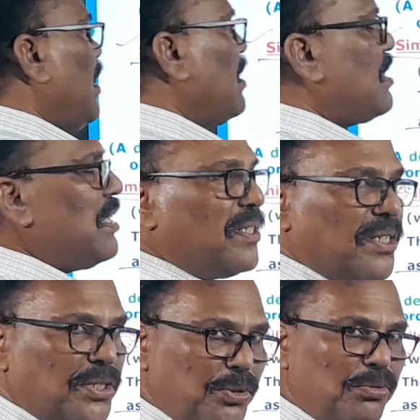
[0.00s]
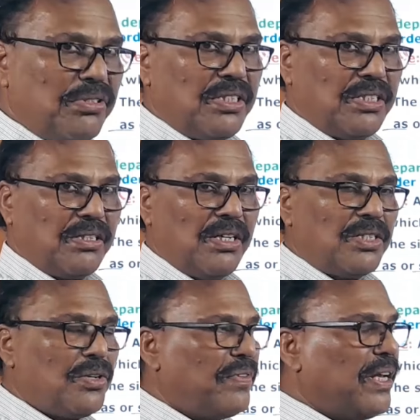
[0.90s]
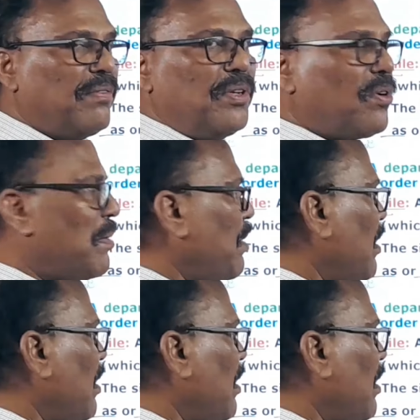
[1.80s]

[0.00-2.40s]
is introduced. So whenever you come